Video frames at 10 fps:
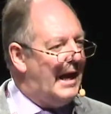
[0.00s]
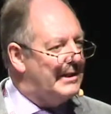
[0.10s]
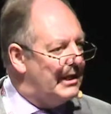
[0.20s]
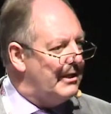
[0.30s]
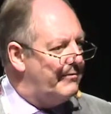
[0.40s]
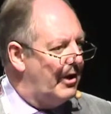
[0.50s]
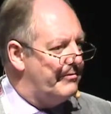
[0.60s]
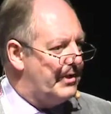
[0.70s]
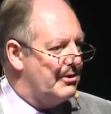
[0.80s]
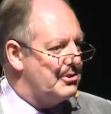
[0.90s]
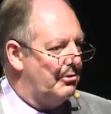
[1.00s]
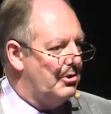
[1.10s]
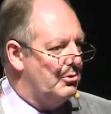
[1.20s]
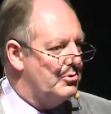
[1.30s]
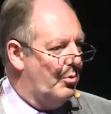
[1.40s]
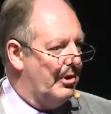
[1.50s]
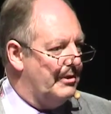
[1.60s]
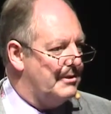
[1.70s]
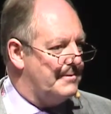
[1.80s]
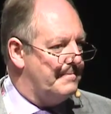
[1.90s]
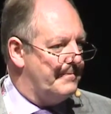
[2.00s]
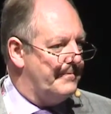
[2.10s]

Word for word: and nearly 5,000 unused ones.